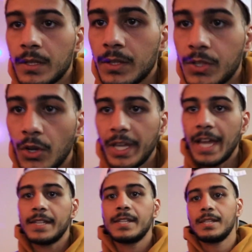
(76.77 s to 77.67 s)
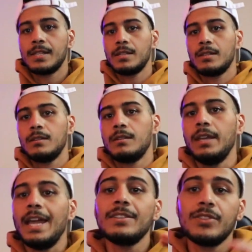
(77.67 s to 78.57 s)
So yes,
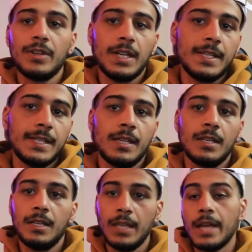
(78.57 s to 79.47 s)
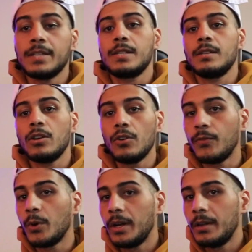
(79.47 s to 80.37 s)
the answer is yes, go
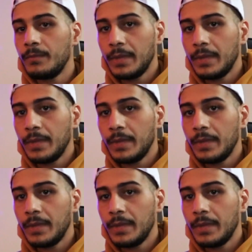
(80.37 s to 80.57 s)
for it.